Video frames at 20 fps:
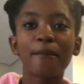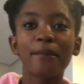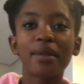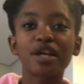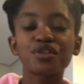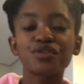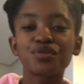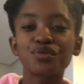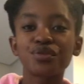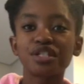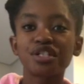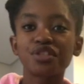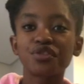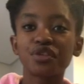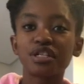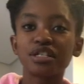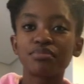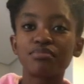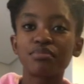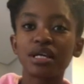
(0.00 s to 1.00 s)
extra
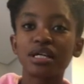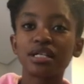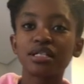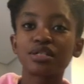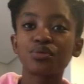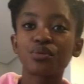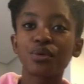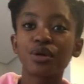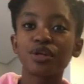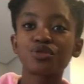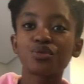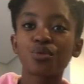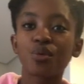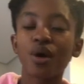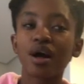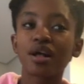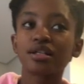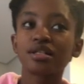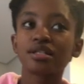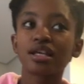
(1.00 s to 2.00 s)
treatment, which
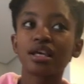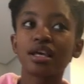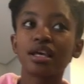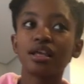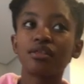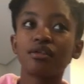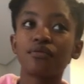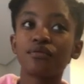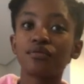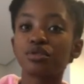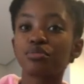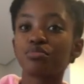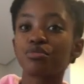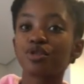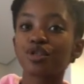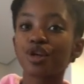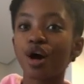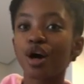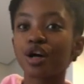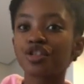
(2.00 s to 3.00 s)
was the foot
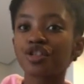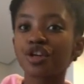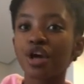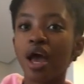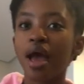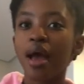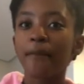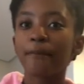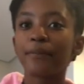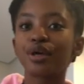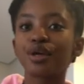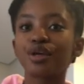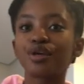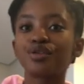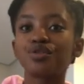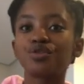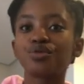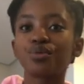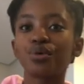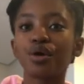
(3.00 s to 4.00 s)
massage,
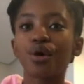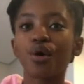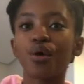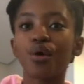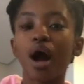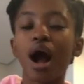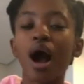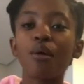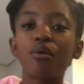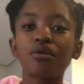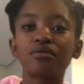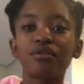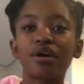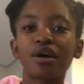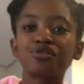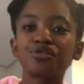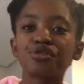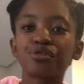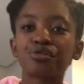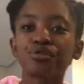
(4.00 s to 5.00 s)
because our
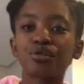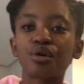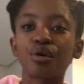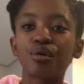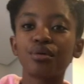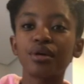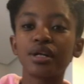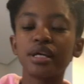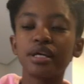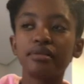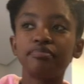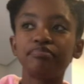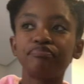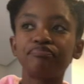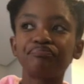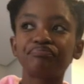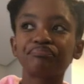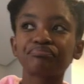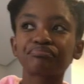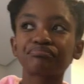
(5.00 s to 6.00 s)
voucher could only
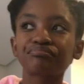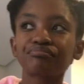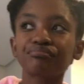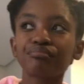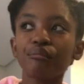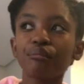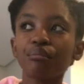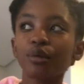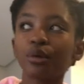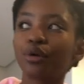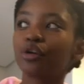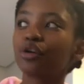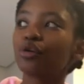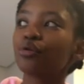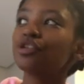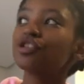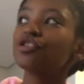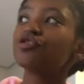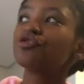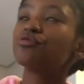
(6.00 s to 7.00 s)

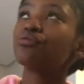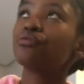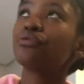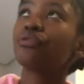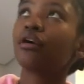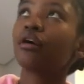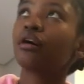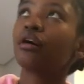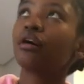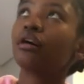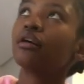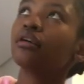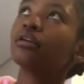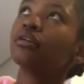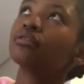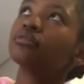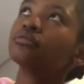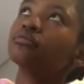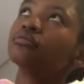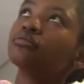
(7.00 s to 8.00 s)
do
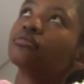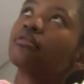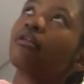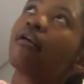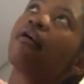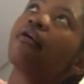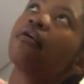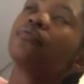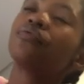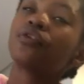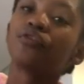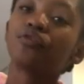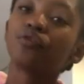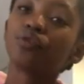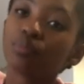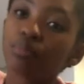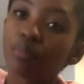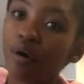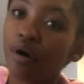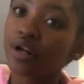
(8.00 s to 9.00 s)
the
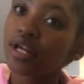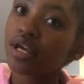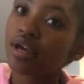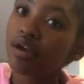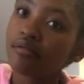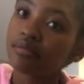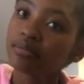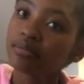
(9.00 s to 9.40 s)
full body